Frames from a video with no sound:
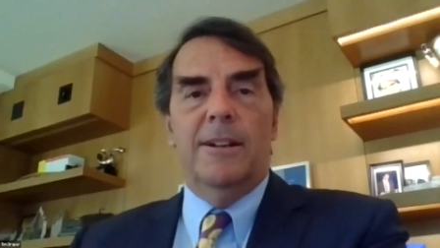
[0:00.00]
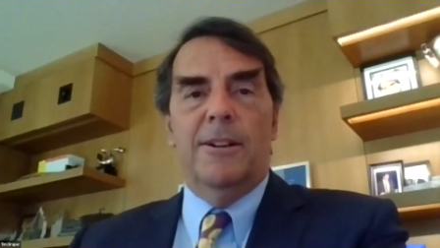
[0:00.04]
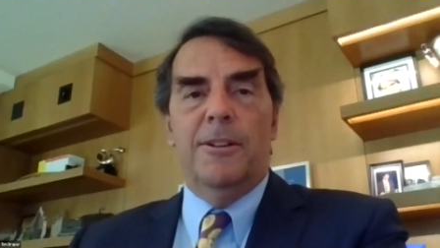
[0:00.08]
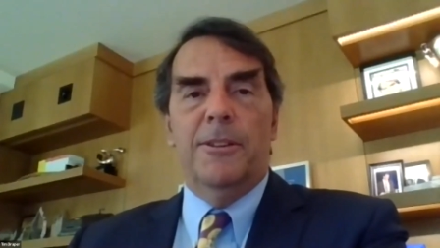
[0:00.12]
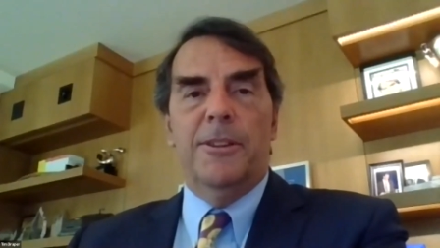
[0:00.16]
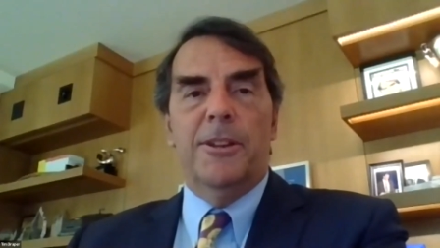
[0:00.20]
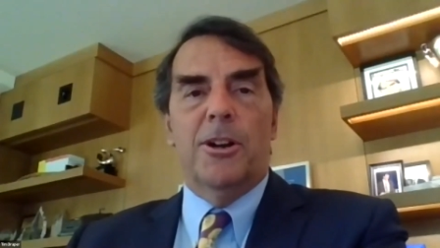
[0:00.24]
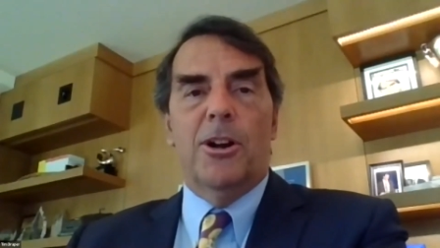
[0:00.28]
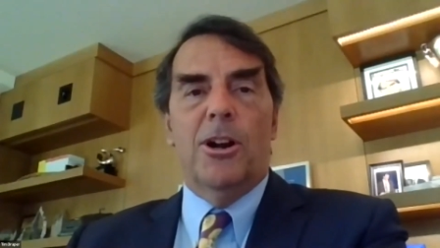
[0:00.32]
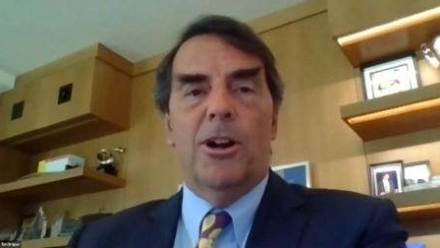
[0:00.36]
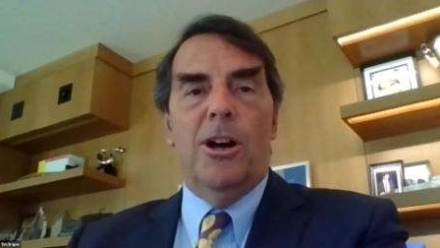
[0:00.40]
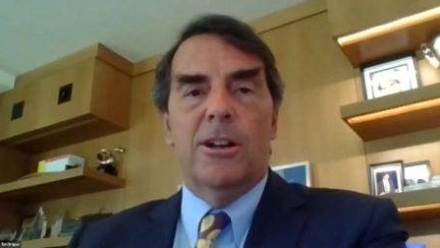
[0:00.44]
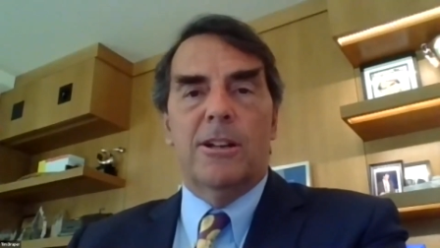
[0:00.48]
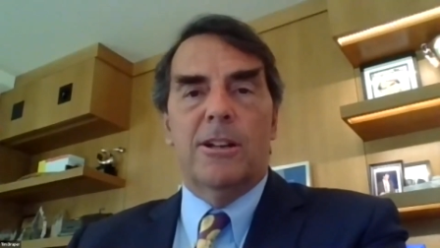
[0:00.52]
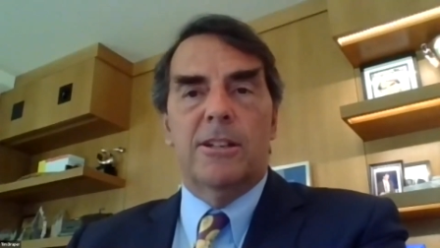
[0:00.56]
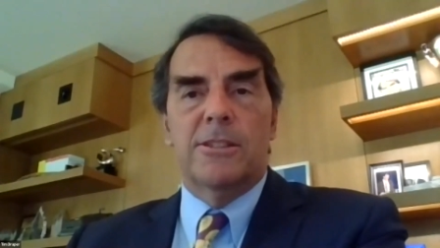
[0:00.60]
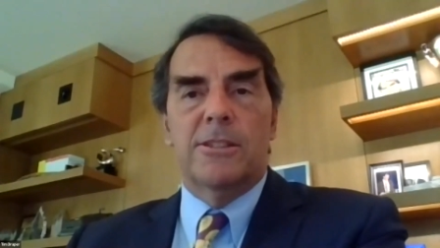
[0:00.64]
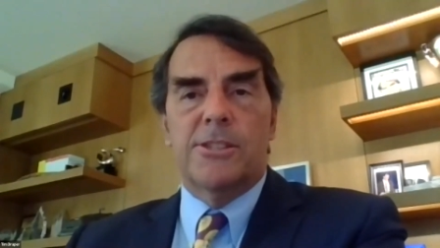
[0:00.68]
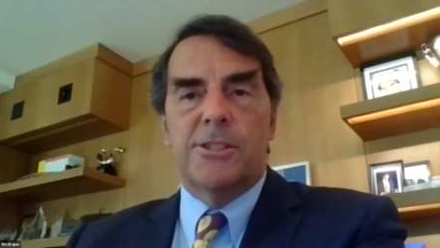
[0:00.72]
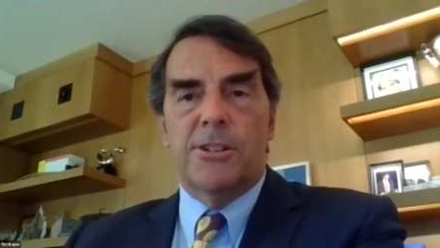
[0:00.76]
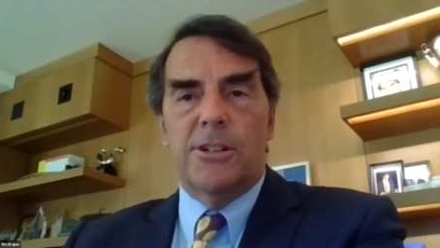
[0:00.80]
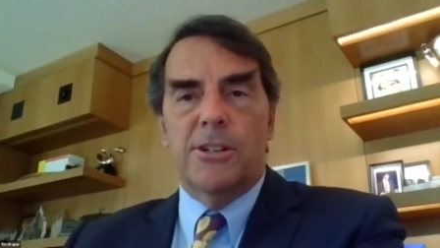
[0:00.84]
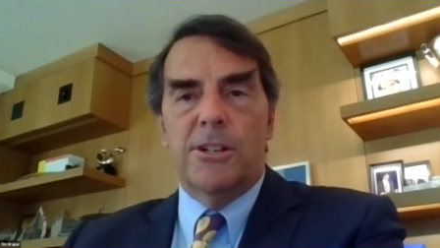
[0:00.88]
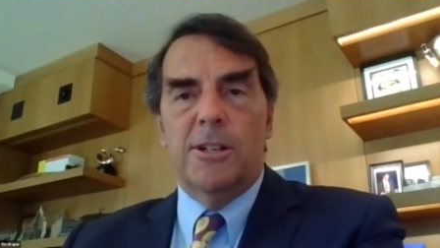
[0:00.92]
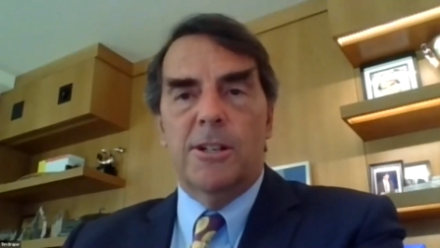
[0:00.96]
they're all
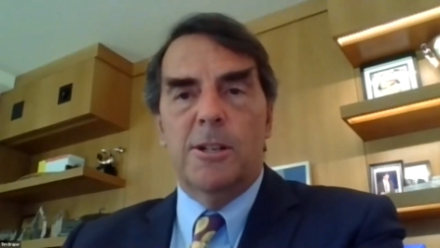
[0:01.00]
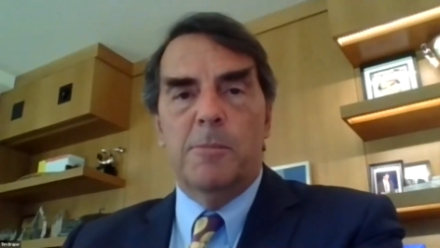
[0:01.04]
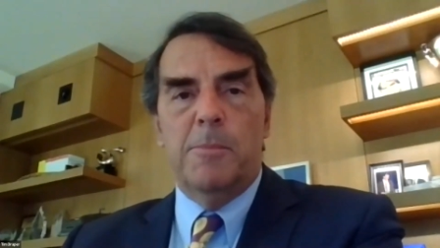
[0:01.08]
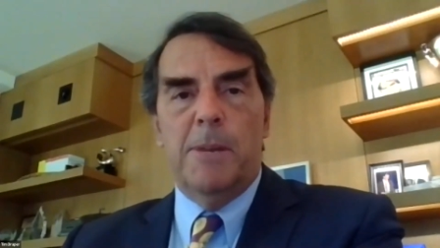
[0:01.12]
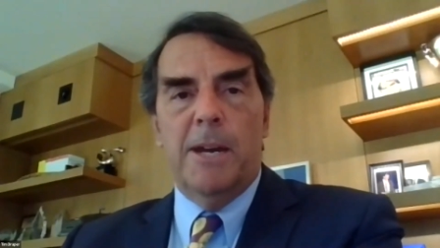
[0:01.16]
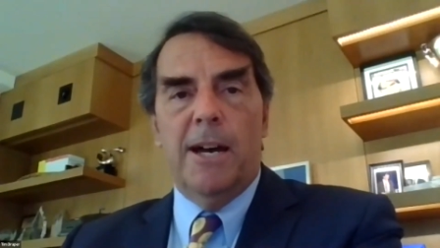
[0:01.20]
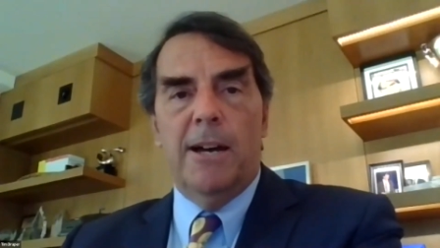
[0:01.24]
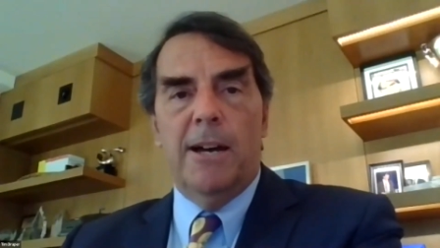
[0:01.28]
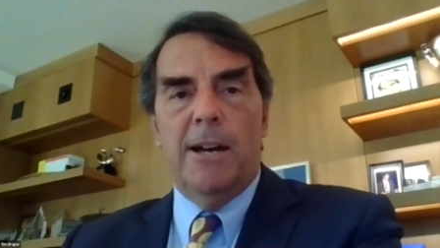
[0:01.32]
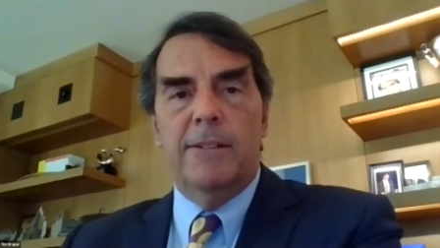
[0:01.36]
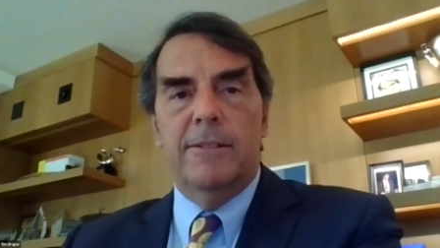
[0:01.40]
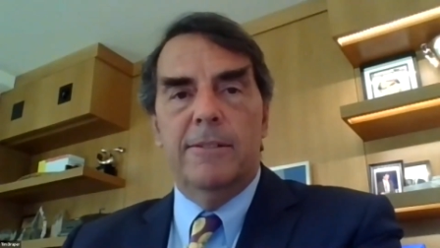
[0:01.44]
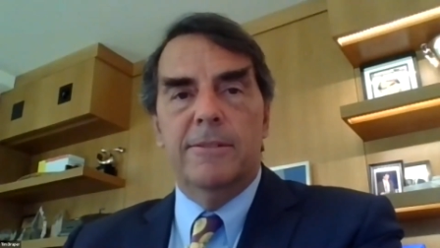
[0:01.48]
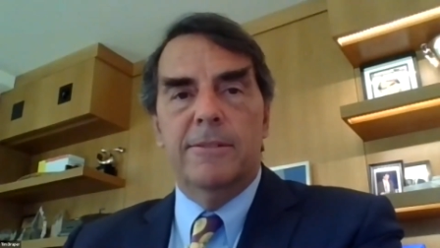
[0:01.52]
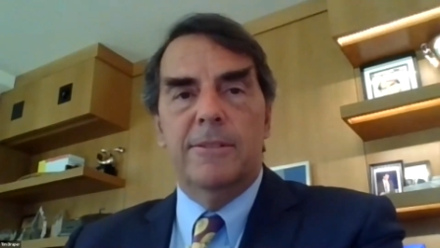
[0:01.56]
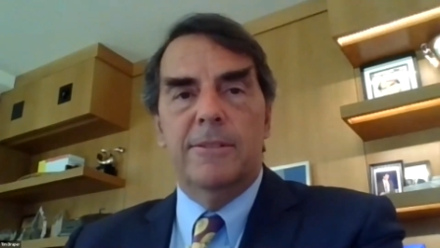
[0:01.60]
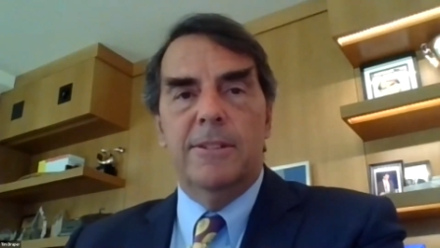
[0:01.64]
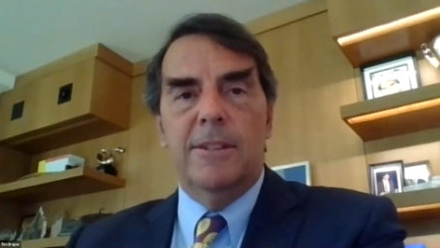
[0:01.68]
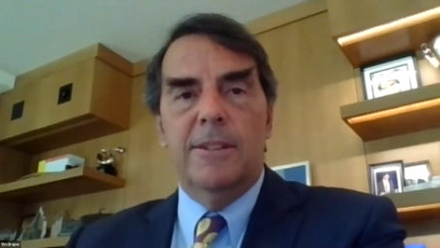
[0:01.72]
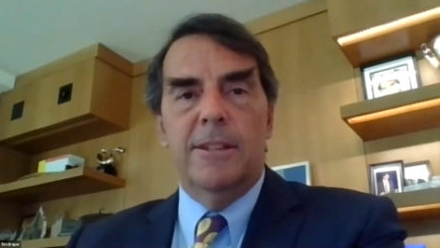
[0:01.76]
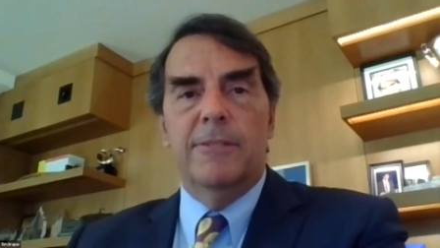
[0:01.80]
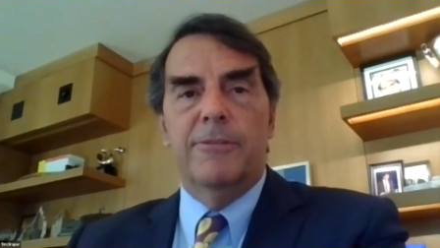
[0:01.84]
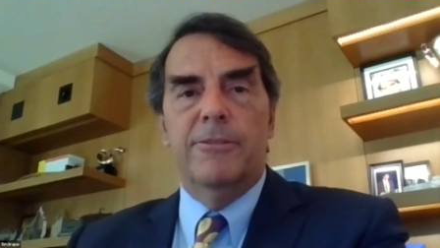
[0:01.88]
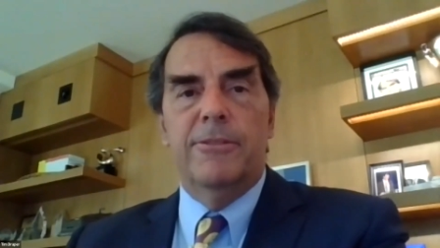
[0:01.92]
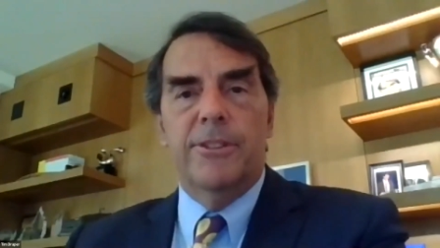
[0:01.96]
concerned about
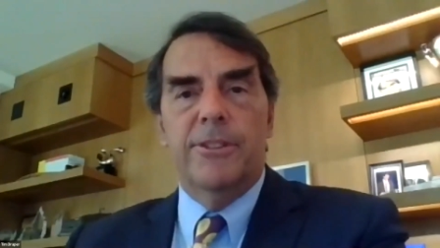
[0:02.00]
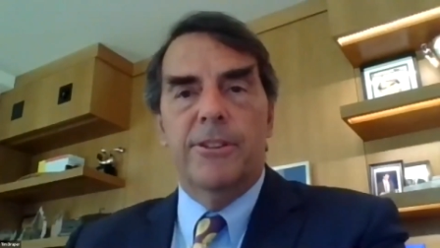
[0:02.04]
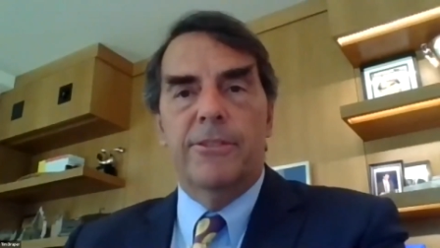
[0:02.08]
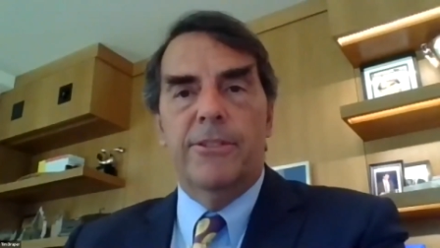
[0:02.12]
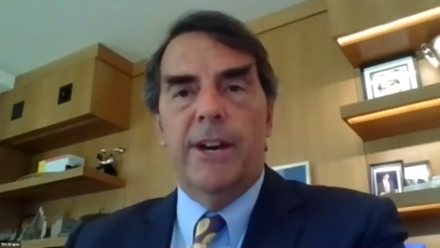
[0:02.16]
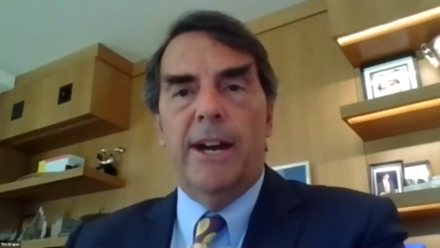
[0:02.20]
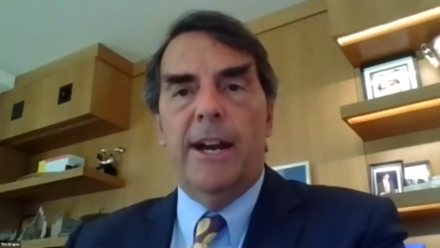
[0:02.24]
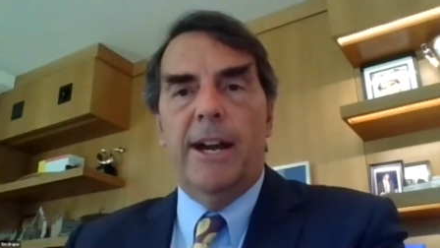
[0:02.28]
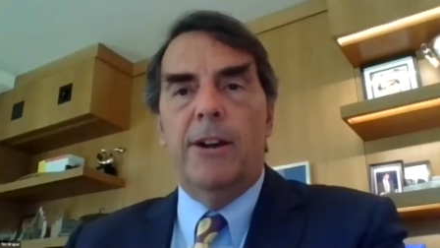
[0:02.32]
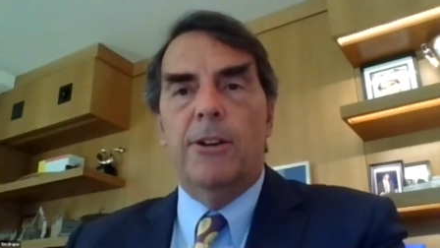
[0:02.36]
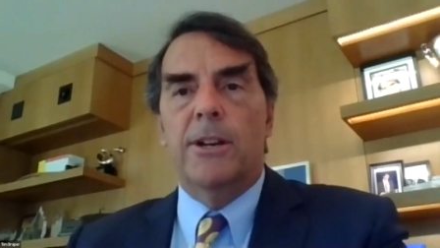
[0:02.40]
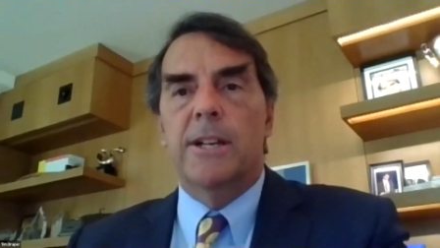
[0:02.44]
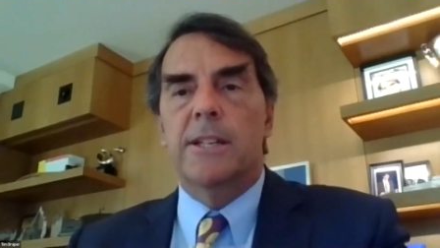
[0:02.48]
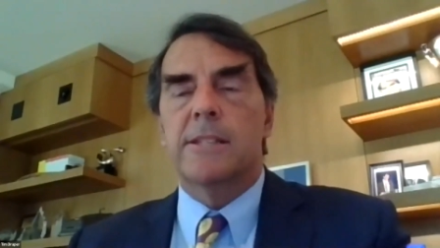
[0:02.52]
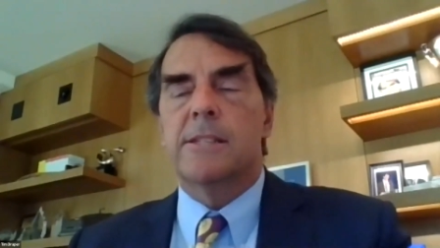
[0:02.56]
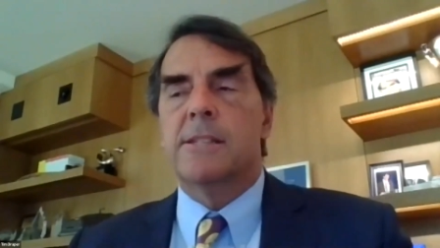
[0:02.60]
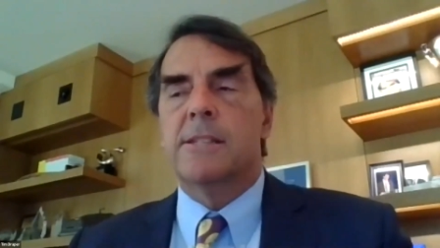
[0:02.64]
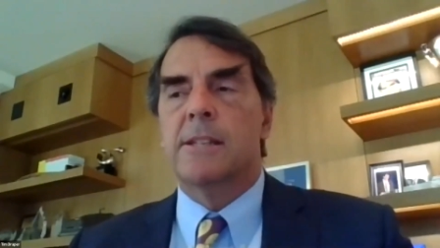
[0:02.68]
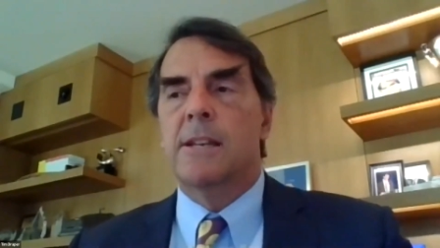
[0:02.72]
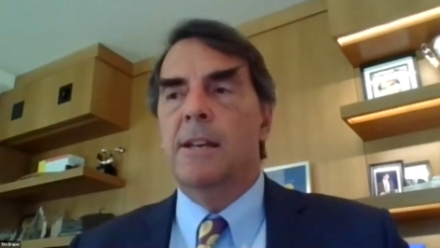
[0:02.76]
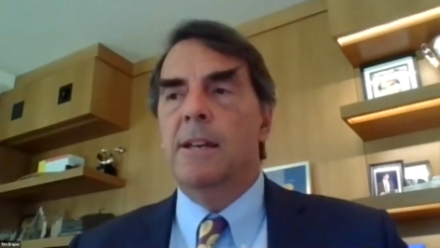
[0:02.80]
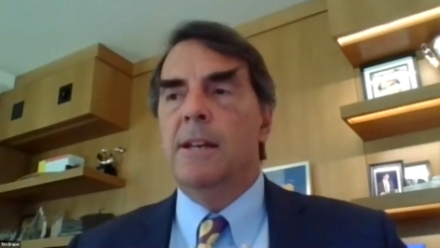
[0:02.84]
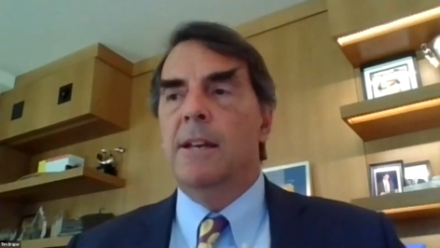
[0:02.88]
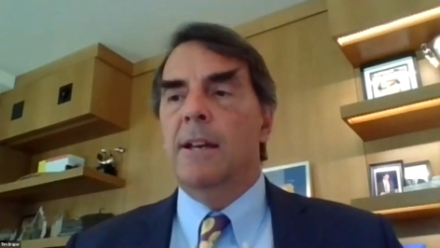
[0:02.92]
the virus.